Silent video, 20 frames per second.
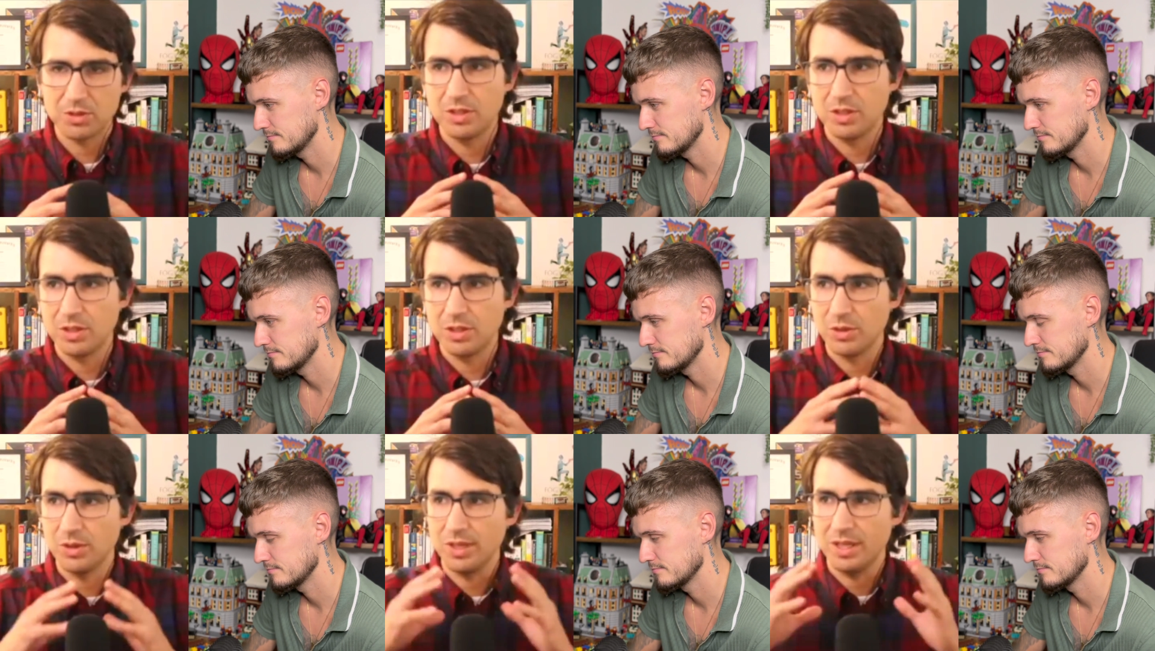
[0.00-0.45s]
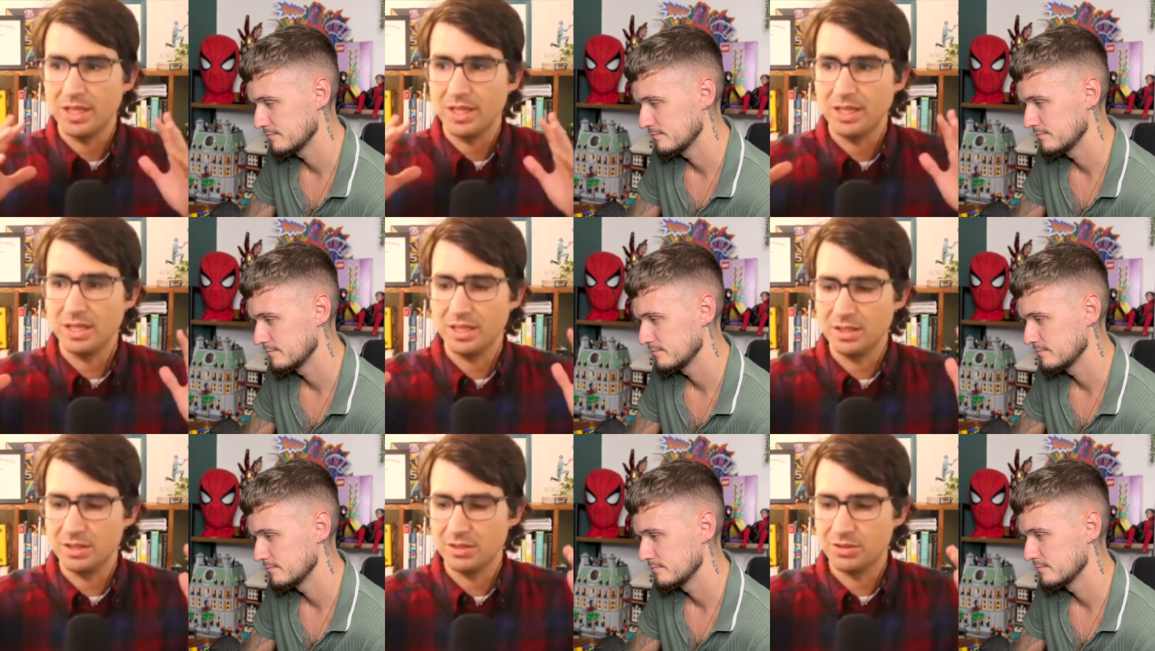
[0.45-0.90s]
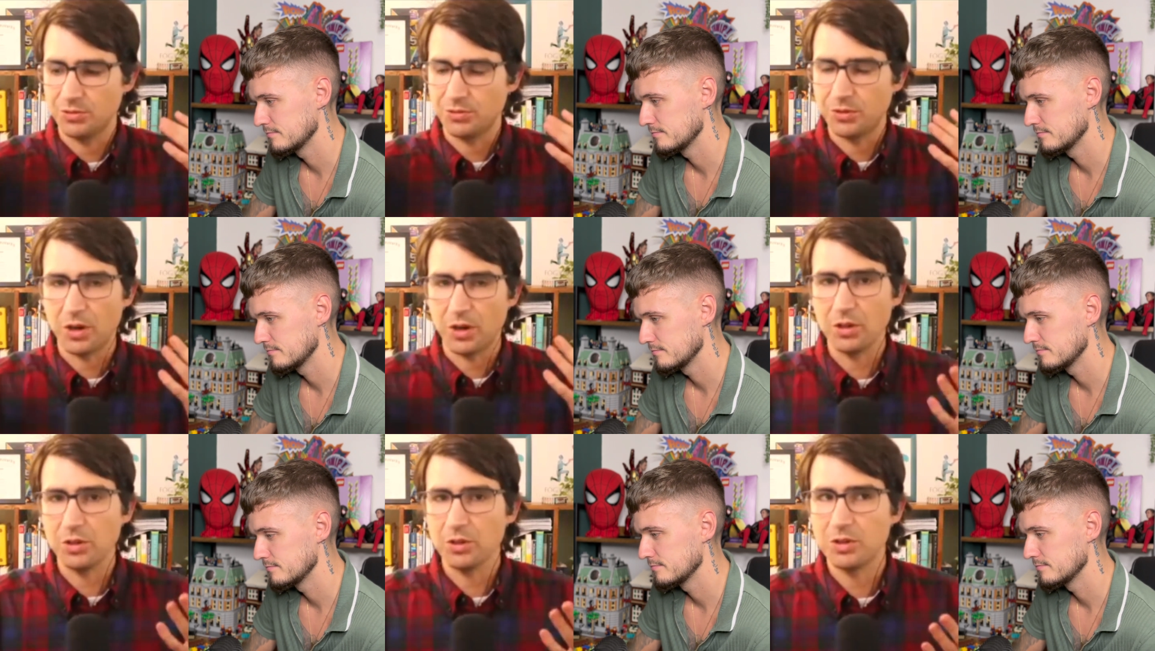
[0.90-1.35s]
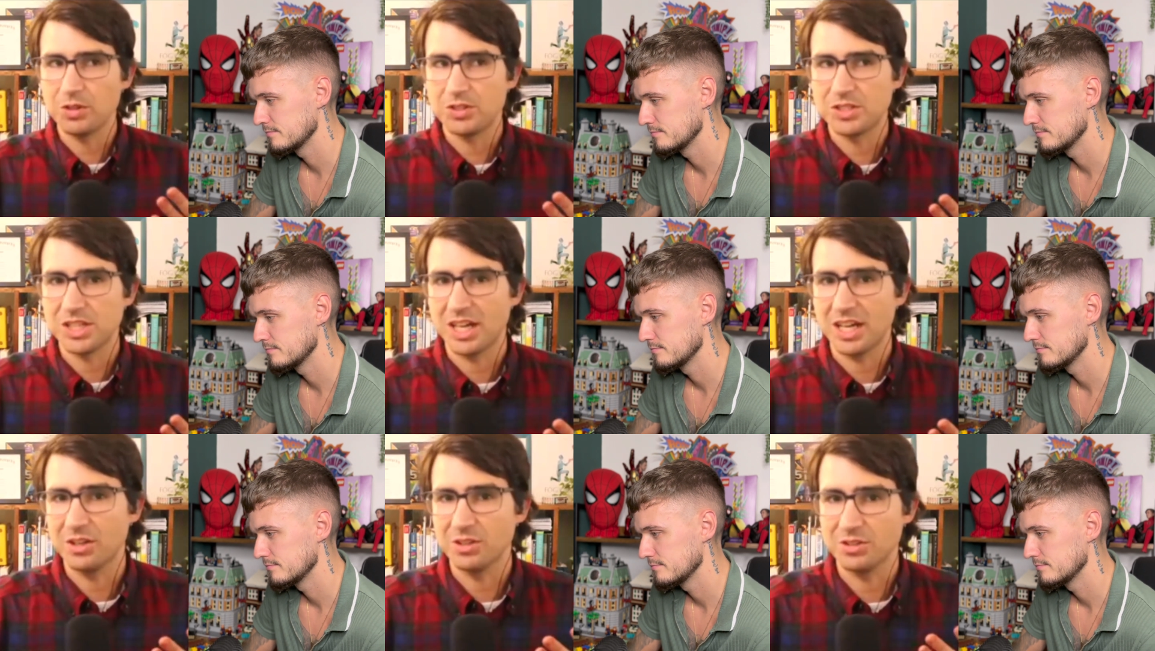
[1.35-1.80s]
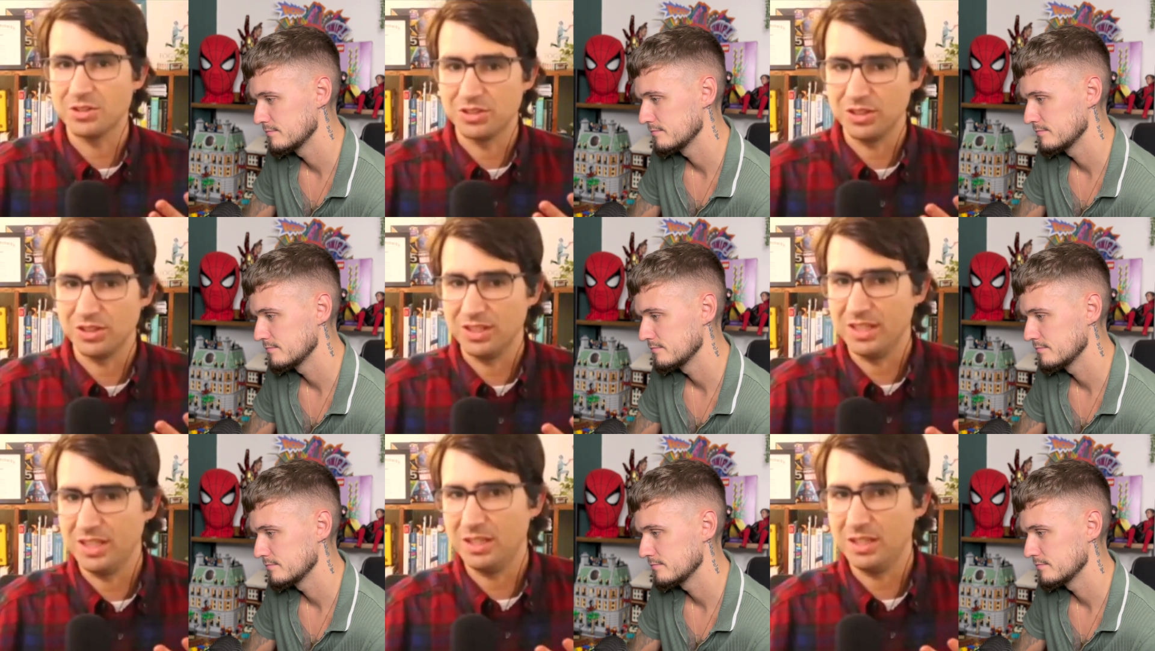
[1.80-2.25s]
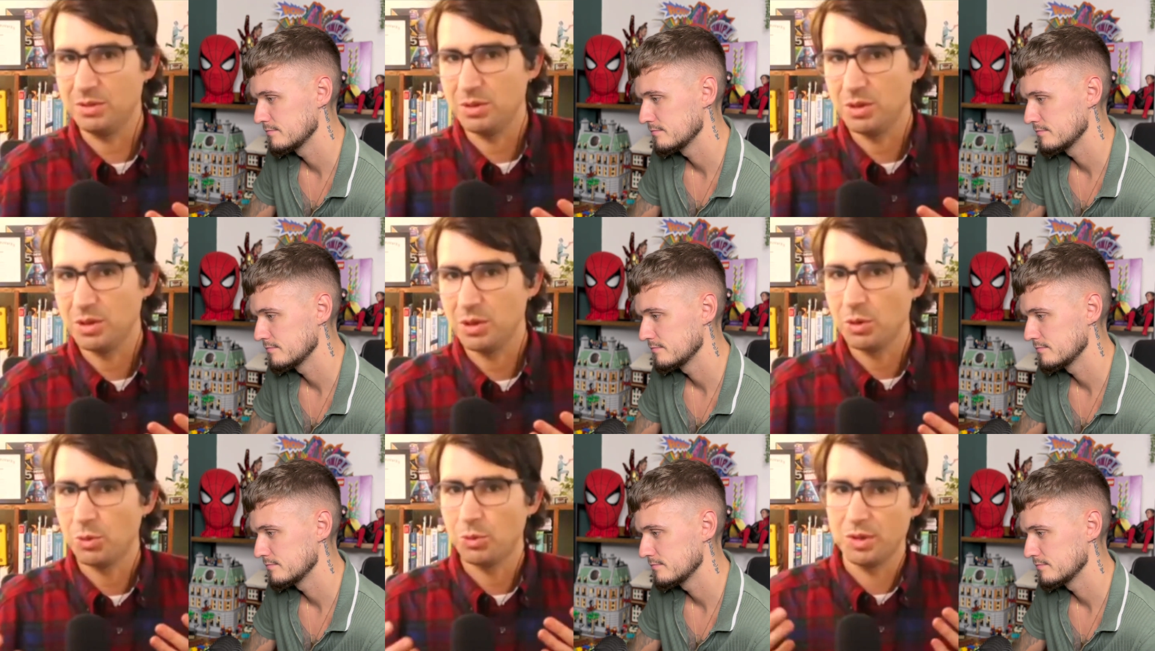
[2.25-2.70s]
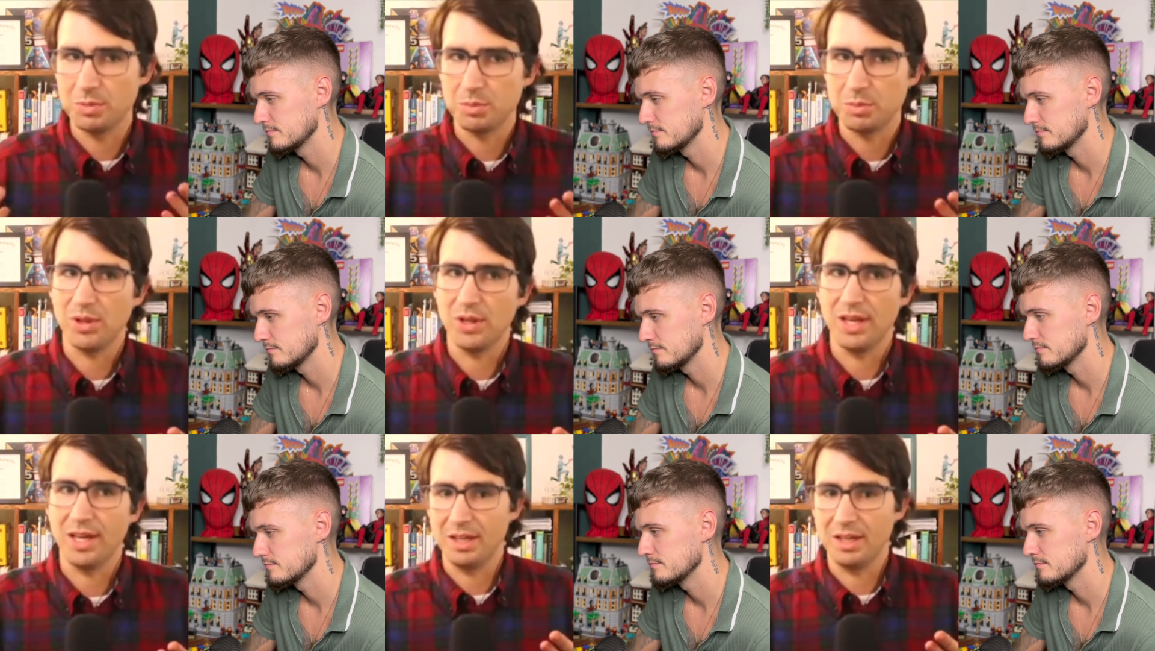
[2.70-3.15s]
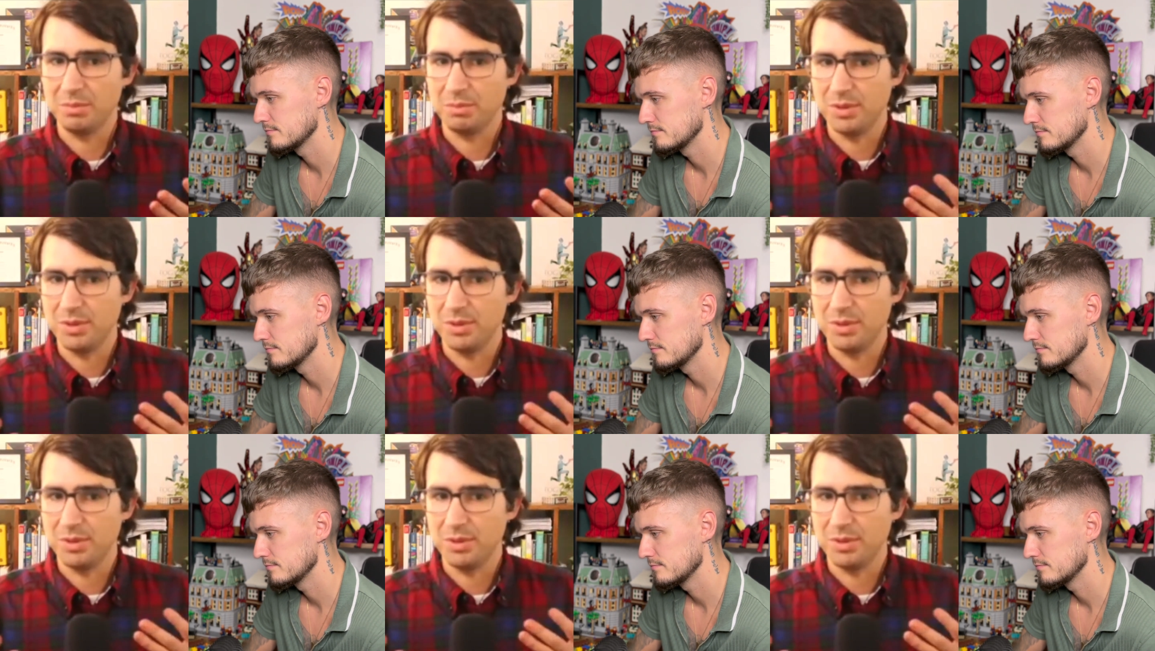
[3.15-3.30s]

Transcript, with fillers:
Speaker 1: do is follow the child's lead when playing,